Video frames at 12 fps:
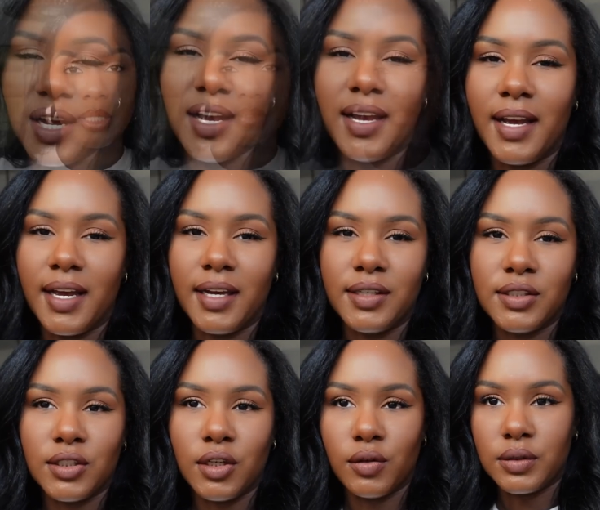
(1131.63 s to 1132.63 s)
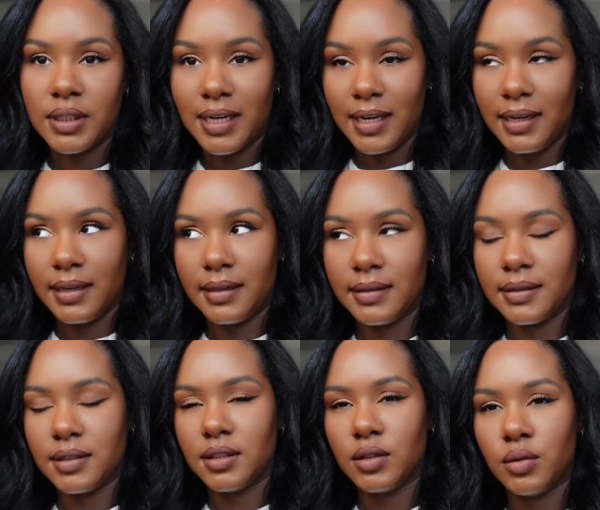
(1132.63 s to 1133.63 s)
Hi guys, so today
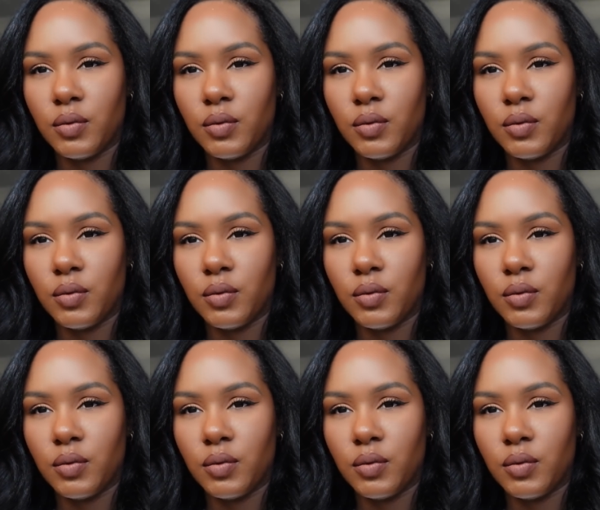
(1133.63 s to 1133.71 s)
is,